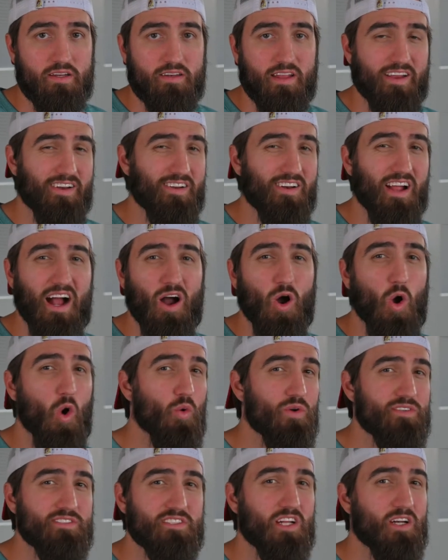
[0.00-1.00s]
Now you're not
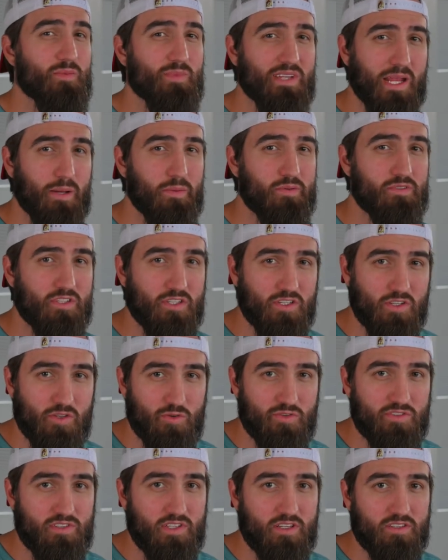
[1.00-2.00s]
always going to be able to
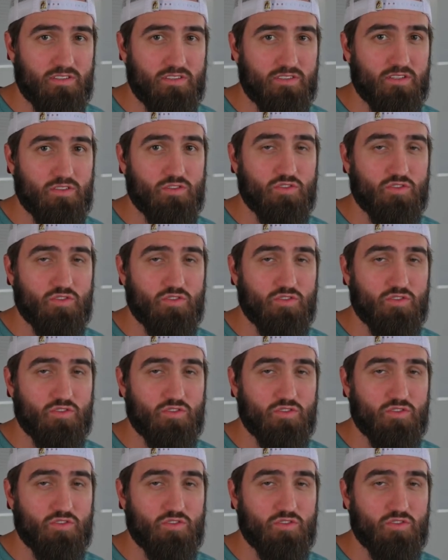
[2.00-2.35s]
use this,